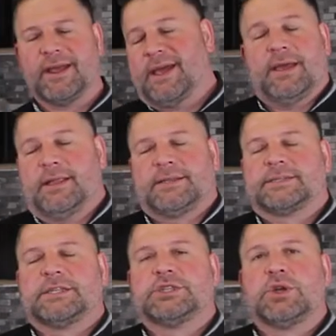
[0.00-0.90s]
It, it
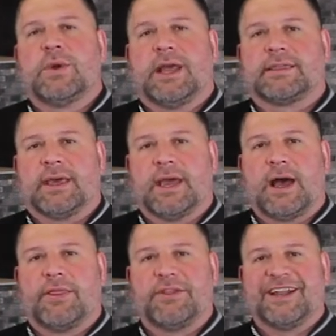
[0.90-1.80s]
doesn't do anything
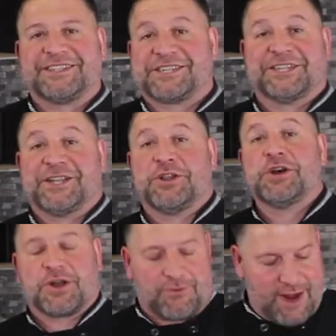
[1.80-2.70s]
other than it just doesn't
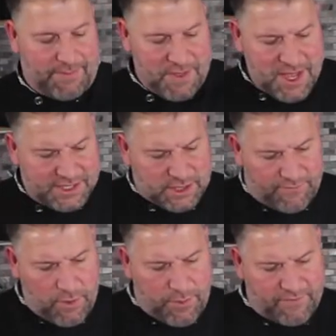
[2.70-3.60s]
look great. So
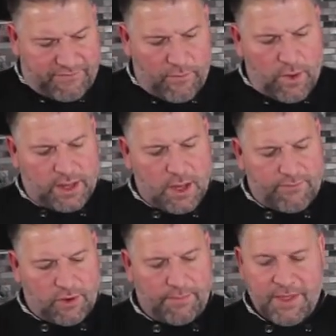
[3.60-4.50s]
if you put foil
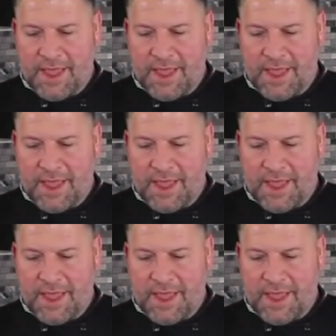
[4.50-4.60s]
over them,